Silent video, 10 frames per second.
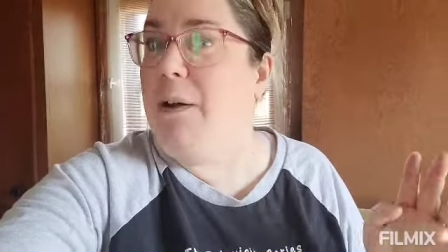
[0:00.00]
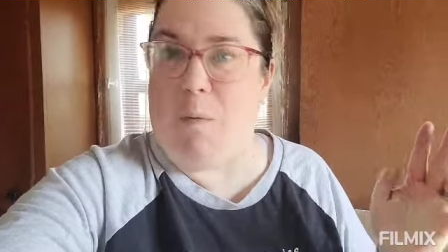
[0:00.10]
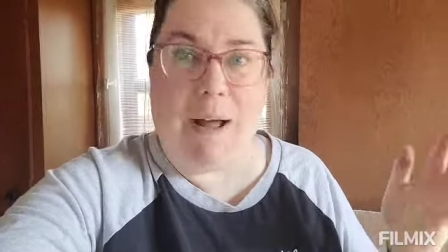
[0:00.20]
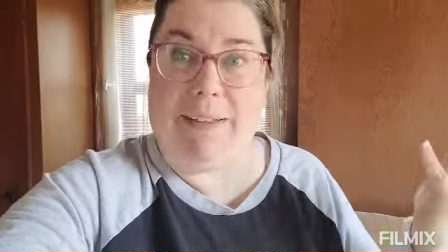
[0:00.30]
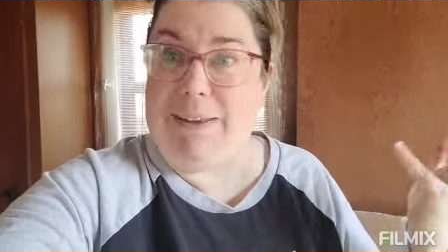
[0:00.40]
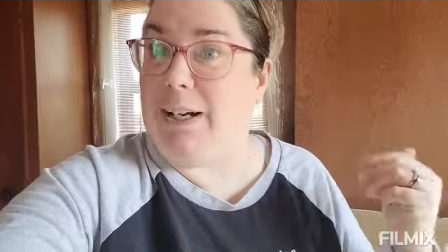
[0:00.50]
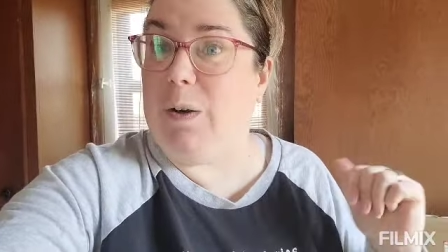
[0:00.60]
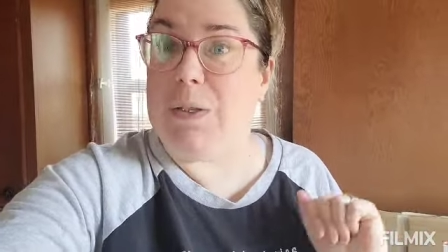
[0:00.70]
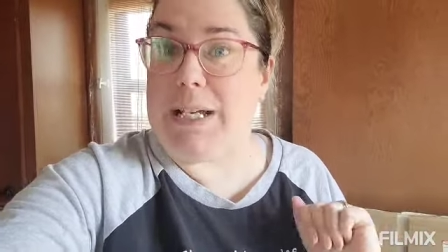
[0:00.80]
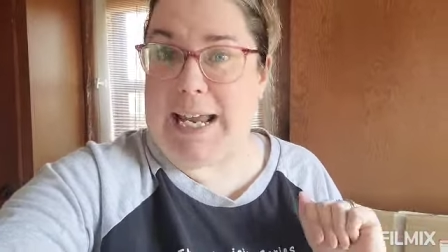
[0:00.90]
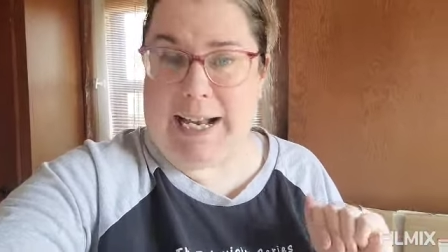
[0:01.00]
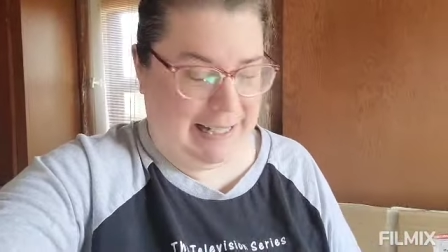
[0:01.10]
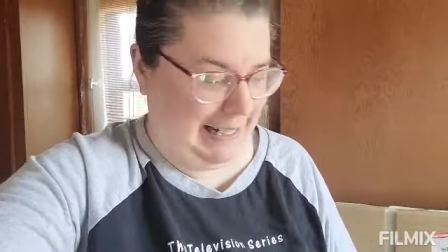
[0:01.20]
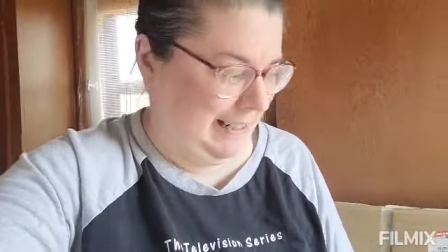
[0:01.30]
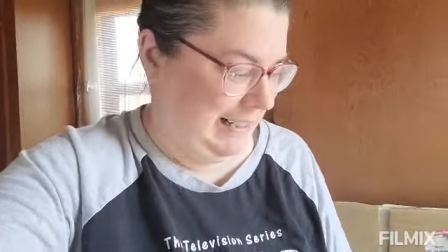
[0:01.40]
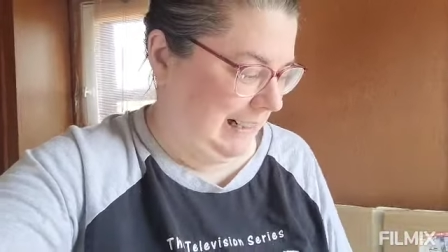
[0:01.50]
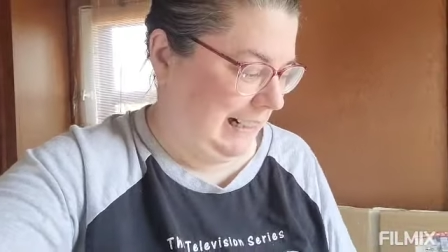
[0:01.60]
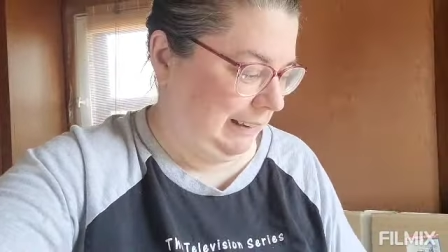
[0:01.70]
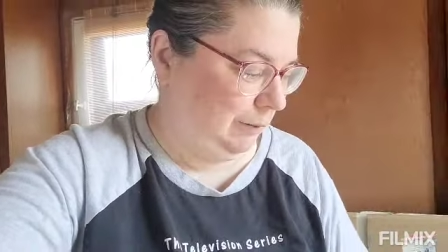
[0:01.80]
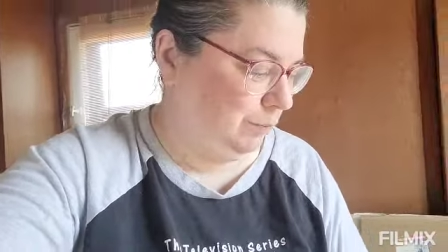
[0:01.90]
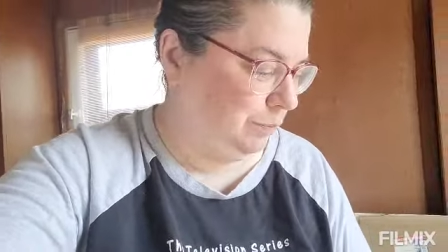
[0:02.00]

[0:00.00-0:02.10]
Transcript: well there goes the candy, yeah.